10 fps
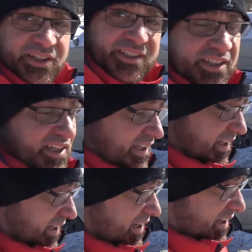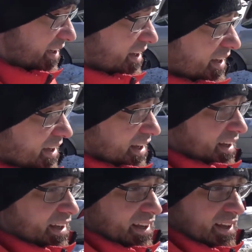to see
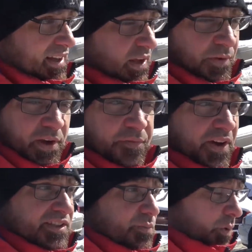if I could find some